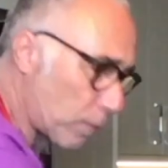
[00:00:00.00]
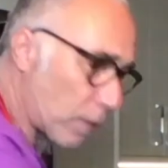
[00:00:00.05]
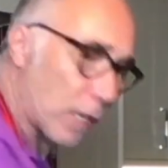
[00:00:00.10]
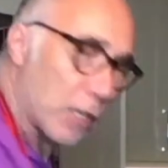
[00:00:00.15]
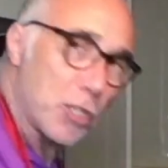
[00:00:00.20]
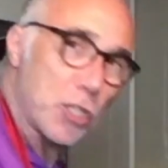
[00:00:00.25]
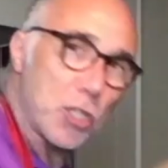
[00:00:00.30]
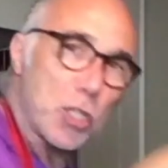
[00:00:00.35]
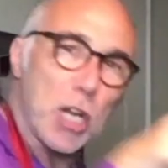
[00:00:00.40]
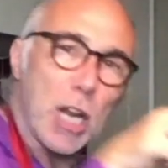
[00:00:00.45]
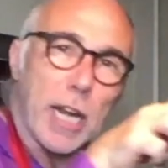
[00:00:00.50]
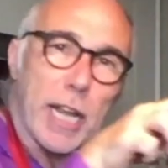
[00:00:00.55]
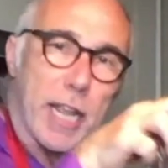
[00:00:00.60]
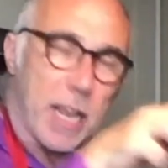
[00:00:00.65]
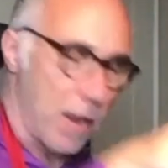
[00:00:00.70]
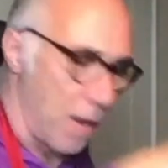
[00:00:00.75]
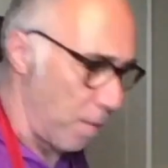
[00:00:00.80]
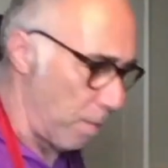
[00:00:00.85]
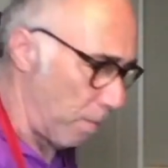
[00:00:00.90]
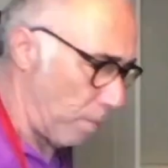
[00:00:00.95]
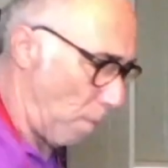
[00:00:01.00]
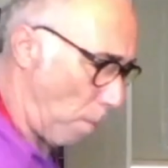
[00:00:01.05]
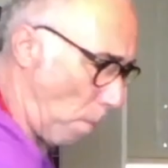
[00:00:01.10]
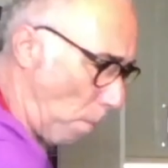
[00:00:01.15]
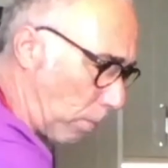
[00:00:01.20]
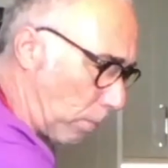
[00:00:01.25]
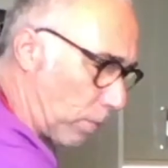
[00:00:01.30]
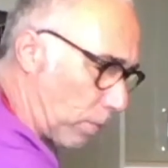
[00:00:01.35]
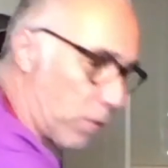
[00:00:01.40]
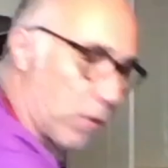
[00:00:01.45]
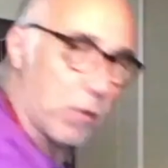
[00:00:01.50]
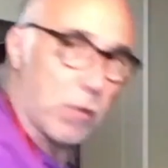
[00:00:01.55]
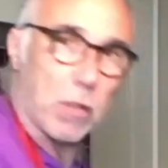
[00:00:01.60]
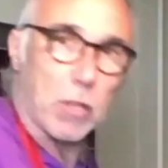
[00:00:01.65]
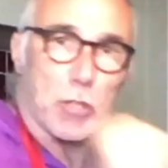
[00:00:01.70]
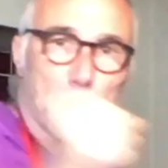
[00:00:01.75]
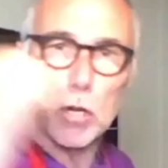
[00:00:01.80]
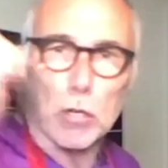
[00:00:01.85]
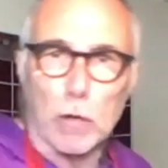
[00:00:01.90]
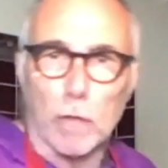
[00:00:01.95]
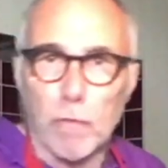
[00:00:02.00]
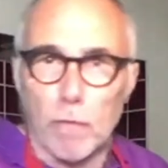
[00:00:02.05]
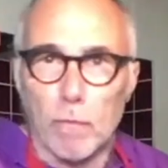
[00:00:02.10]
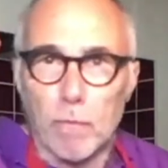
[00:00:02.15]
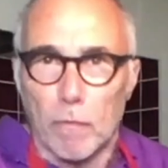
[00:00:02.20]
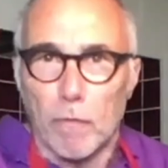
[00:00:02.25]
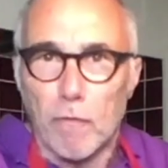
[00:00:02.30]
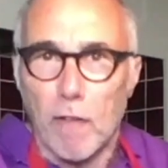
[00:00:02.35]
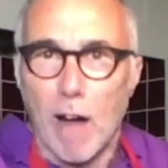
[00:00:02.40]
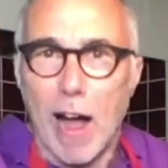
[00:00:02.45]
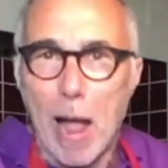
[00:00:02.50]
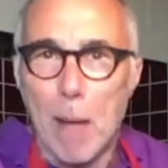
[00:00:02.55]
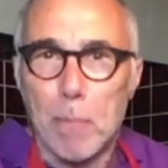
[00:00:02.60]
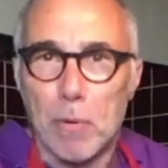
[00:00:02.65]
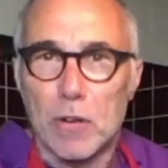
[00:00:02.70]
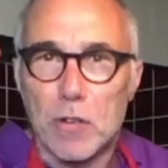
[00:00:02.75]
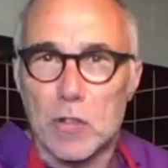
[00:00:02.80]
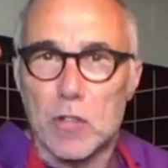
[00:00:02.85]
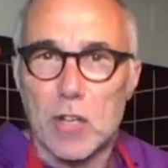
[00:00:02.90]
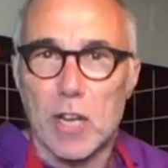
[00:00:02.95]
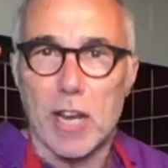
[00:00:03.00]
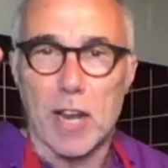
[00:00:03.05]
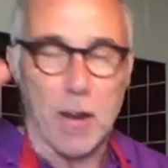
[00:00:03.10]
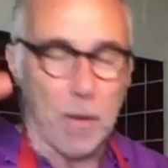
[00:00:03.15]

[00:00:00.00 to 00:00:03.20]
chili, the sort of vibrancy,